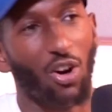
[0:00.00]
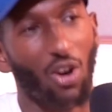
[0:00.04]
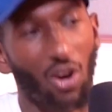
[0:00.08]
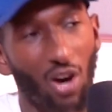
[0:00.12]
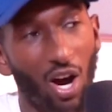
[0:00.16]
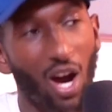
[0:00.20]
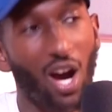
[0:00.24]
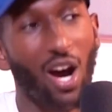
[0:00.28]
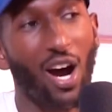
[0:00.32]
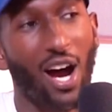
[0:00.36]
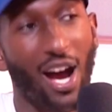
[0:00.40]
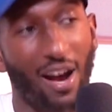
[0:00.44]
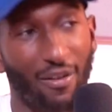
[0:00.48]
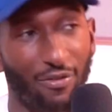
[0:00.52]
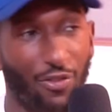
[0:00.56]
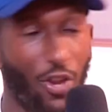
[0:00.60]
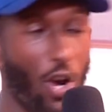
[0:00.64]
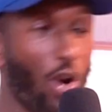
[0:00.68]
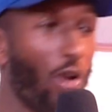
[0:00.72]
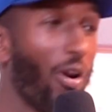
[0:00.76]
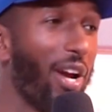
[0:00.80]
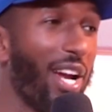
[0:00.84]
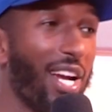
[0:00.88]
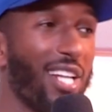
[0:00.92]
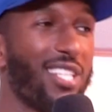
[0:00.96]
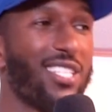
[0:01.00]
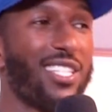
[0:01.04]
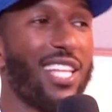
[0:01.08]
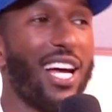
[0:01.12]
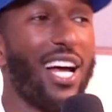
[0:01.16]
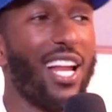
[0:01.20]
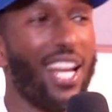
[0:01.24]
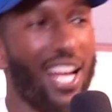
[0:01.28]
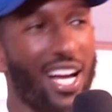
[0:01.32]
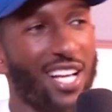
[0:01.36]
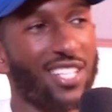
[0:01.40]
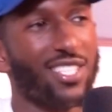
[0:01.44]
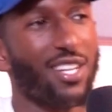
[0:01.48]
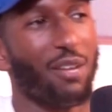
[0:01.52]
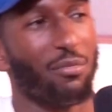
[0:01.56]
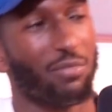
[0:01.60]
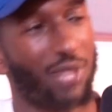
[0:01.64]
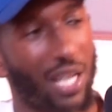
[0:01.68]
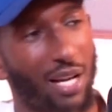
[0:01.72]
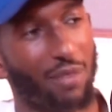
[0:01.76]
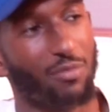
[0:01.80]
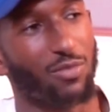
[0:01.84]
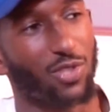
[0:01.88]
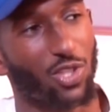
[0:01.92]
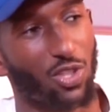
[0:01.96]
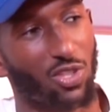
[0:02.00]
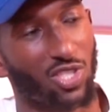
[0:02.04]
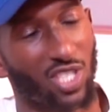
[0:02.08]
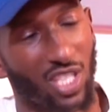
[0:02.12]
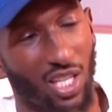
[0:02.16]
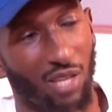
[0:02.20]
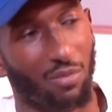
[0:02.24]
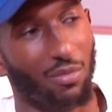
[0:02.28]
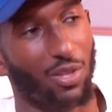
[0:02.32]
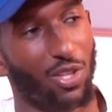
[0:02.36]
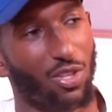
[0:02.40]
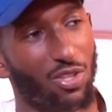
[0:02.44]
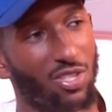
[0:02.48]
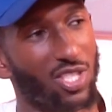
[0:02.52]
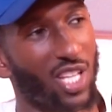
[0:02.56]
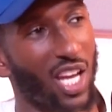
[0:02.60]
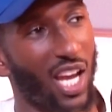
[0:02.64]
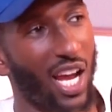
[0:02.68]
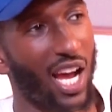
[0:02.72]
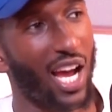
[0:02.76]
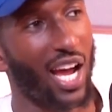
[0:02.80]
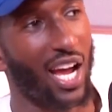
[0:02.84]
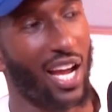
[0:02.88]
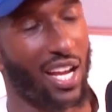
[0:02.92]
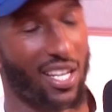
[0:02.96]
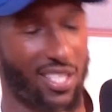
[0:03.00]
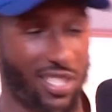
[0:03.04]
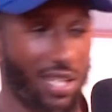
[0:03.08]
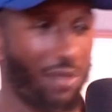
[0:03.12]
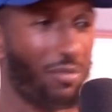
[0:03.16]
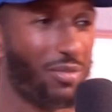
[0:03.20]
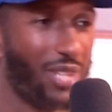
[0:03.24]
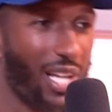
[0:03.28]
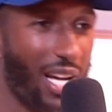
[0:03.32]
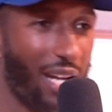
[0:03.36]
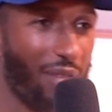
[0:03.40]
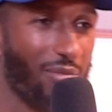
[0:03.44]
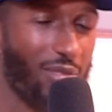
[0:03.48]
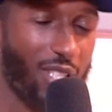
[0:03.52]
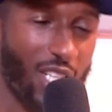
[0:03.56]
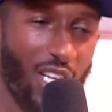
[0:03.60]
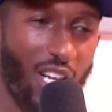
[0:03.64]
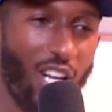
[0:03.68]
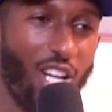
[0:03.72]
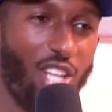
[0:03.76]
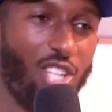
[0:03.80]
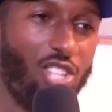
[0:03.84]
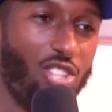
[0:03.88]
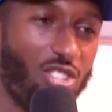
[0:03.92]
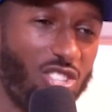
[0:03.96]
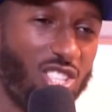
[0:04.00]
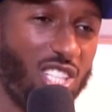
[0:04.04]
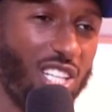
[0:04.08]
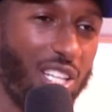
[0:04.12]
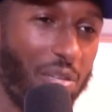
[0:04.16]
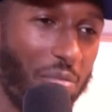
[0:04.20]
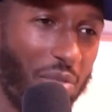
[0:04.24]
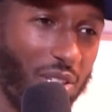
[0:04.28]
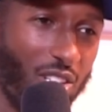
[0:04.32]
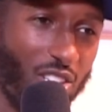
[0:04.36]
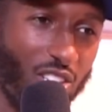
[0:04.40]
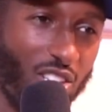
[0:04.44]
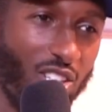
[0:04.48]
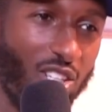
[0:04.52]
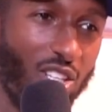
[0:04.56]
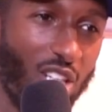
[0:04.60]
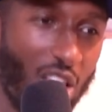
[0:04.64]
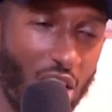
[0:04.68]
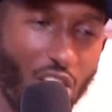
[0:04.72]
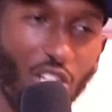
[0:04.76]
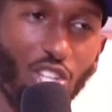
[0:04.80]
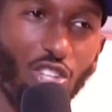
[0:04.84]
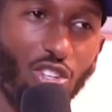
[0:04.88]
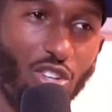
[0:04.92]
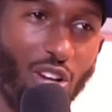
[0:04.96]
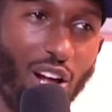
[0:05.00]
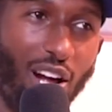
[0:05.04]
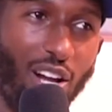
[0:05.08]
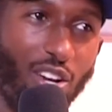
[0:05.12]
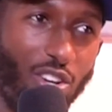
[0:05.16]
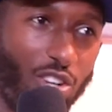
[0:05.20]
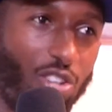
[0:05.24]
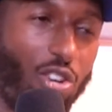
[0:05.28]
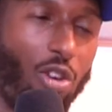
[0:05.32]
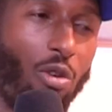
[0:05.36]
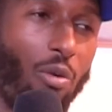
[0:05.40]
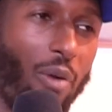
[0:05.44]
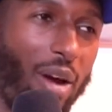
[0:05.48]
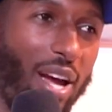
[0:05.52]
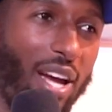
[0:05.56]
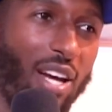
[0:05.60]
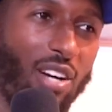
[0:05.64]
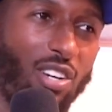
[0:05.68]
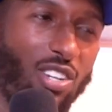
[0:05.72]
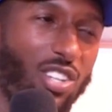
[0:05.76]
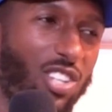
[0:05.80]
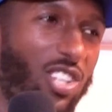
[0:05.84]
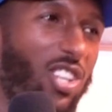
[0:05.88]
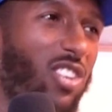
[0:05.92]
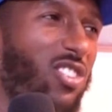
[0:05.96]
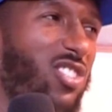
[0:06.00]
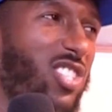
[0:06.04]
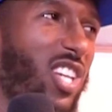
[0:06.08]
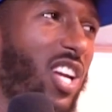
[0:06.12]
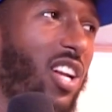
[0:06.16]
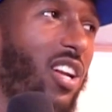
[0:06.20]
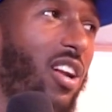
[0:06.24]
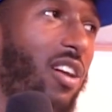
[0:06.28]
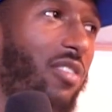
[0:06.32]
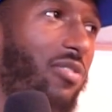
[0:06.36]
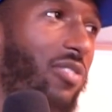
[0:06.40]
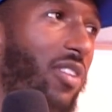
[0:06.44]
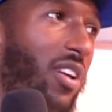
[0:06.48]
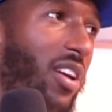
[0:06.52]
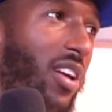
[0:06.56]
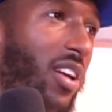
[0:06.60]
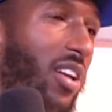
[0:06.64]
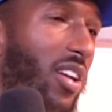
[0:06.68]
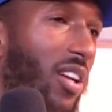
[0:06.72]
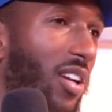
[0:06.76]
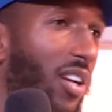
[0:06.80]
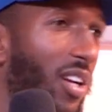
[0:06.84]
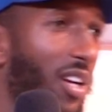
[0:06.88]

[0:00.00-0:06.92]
if, oh, I've do, noticed do, that. Like, sometimes you see so me, you say hi. Sometimes you see me, you you like look away, do you, or you don't say nothing.